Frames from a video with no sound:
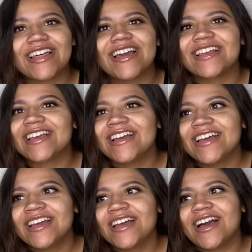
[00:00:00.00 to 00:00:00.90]
Like,
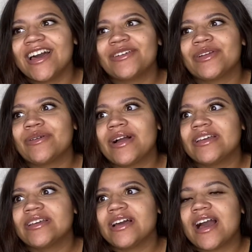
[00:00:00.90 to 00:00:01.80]
I don't know, I